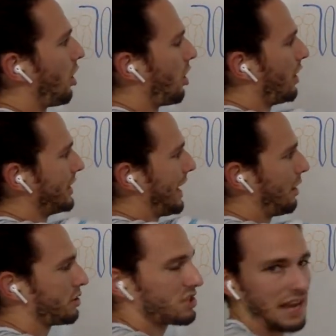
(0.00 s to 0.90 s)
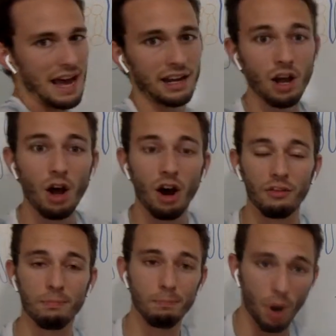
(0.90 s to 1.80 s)
are on the outside
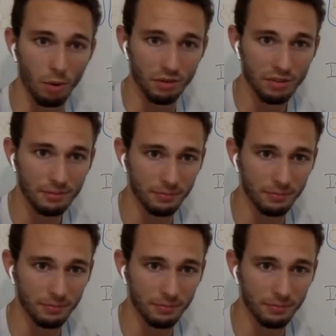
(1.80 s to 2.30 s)
of both.